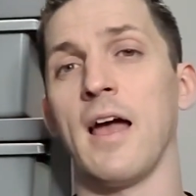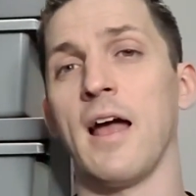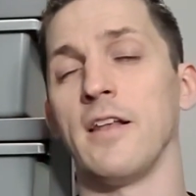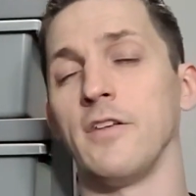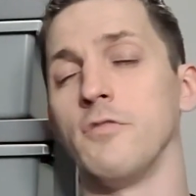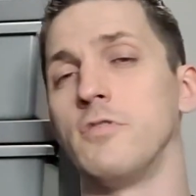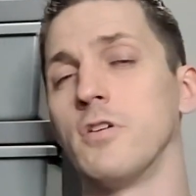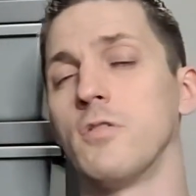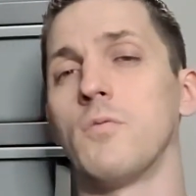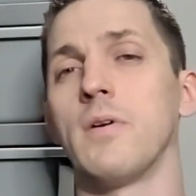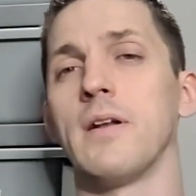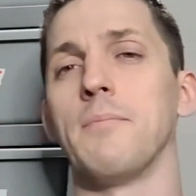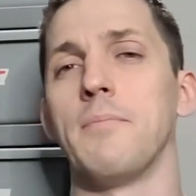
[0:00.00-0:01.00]
And you don't
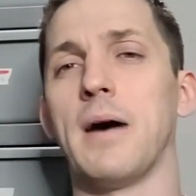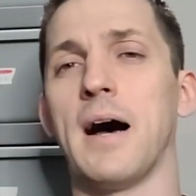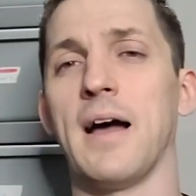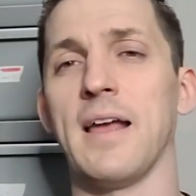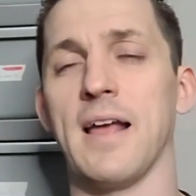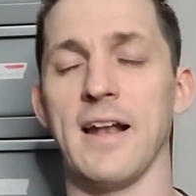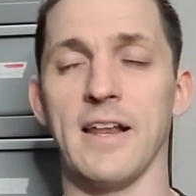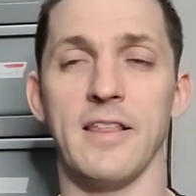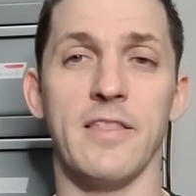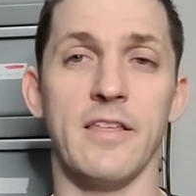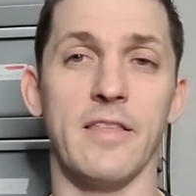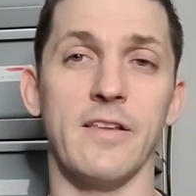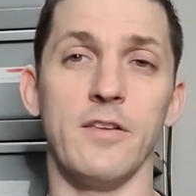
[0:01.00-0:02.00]
want to buy
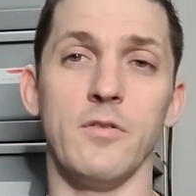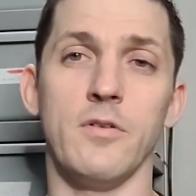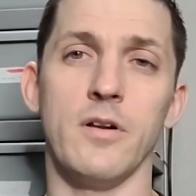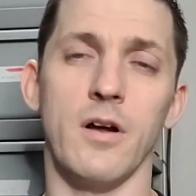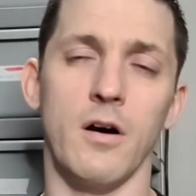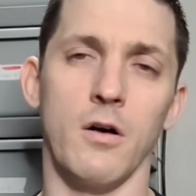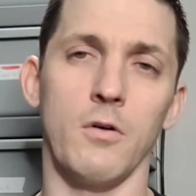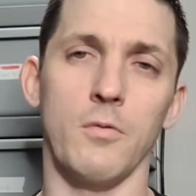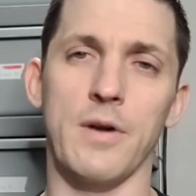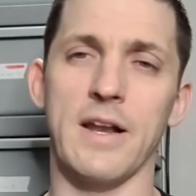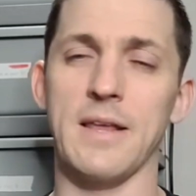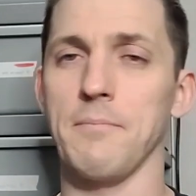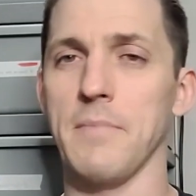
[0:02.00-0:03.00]
anything that you can
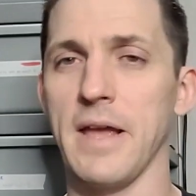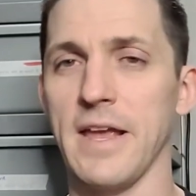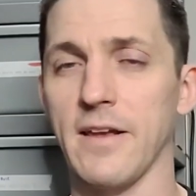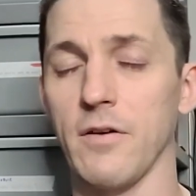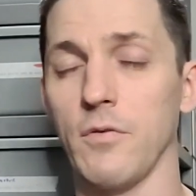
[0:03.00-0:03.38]
already make.